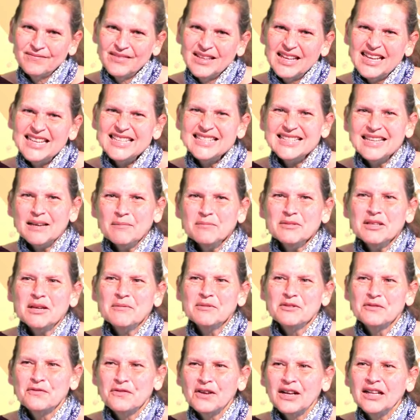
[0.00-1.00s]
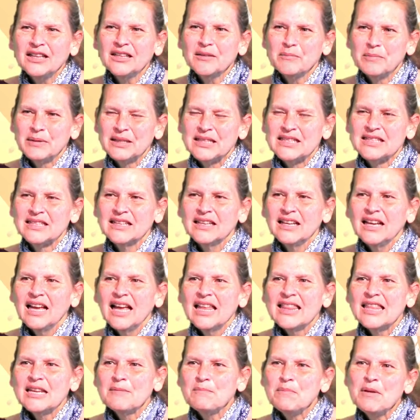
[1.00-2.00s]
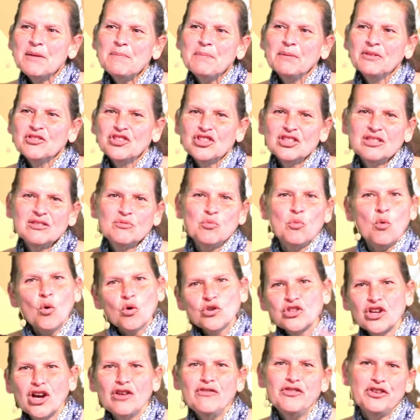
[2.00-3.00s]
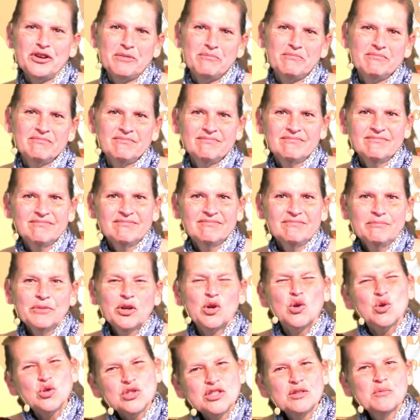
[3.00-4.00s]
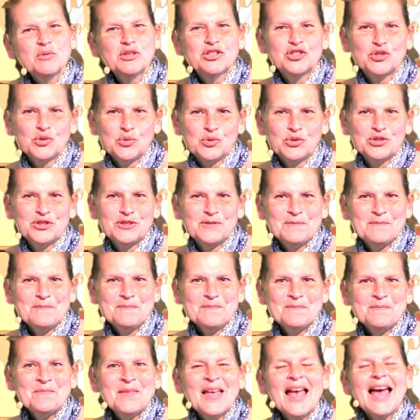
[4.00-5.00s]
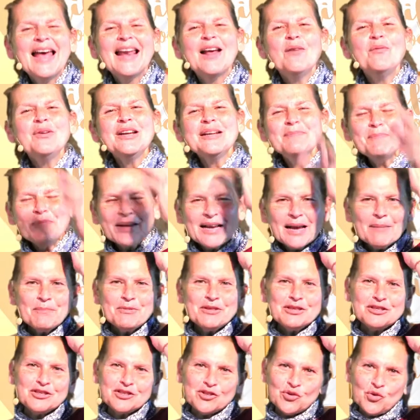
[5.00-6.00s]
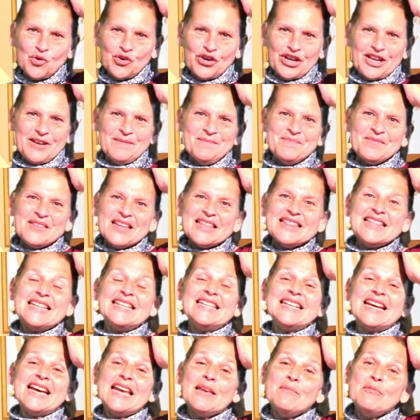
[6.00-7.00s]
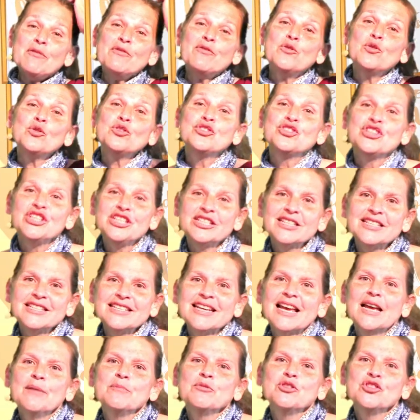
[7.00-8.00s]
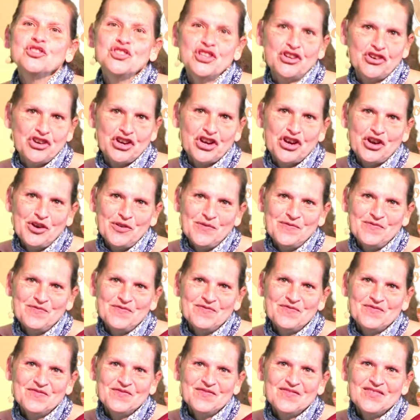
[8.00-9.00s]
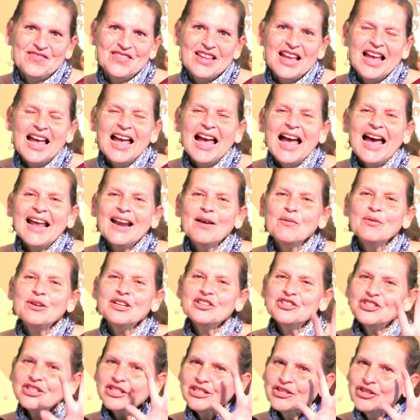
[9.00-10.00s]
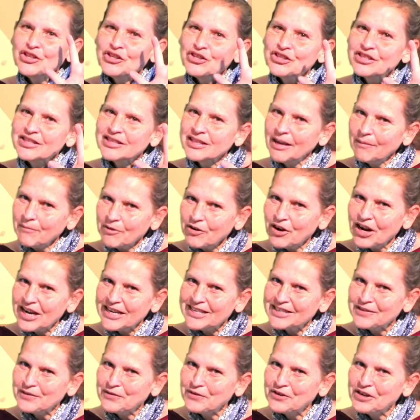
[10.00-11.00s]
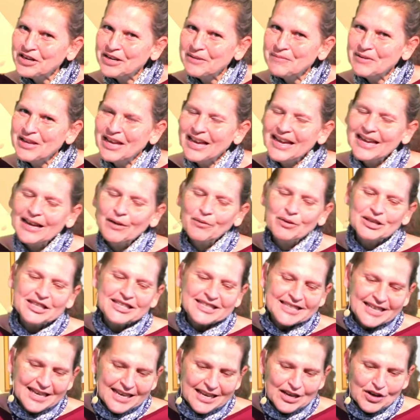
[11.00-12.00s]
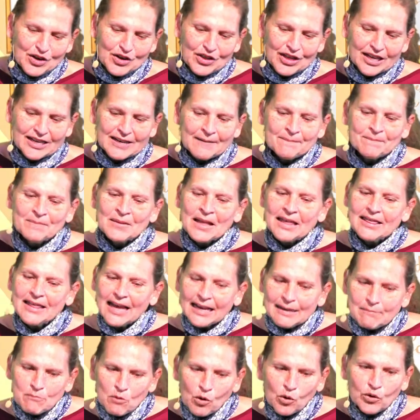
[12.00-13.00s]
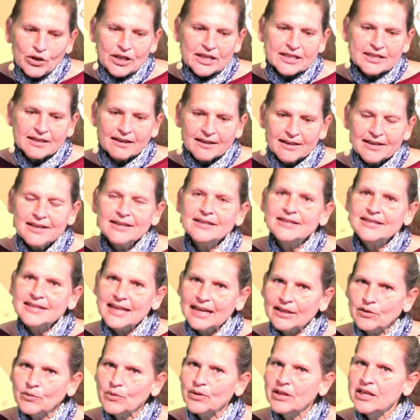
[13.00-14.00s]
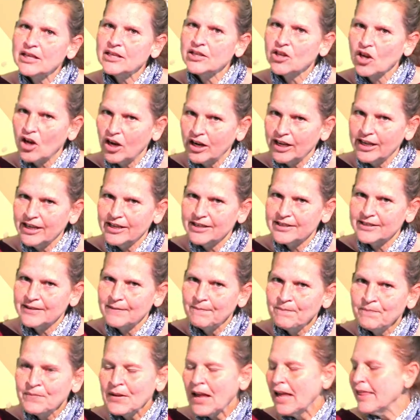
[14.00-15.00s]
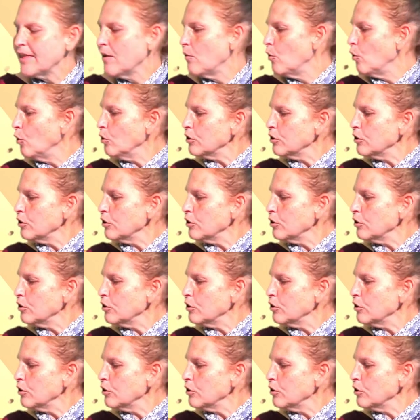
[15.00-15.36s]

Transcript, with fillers: he sometimes felt a bit that people just walked over him because he was short. And I want to pick up the story the day before Jesus came to Jericho. And I want to just use some creative freedom here. And I want to tell you that that morning, Zacchaeus sat with his colleagues. And they were all